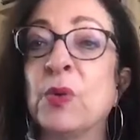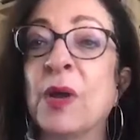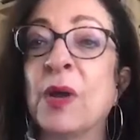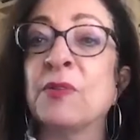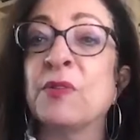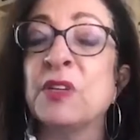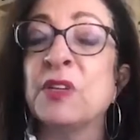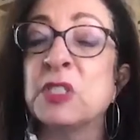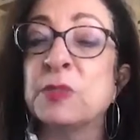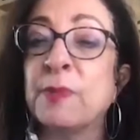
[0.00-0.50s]
And
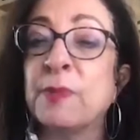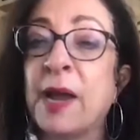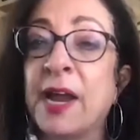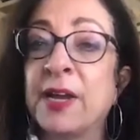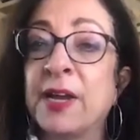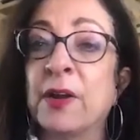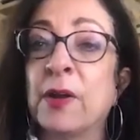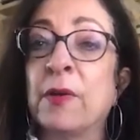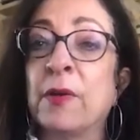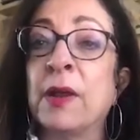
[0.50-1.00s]
you
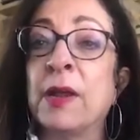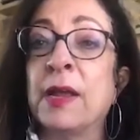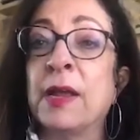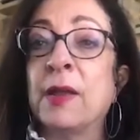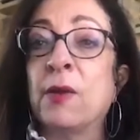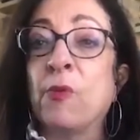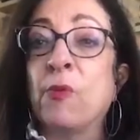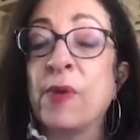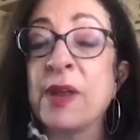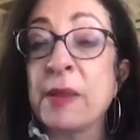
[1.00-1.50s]
inspire
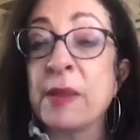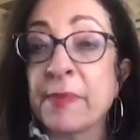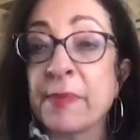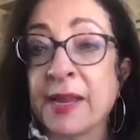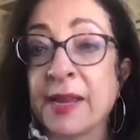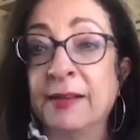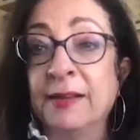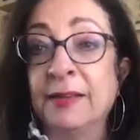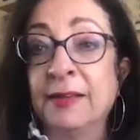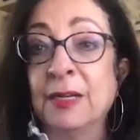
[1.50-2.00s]

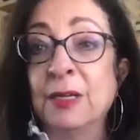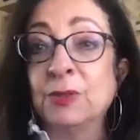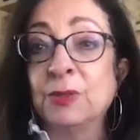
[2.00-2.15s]
women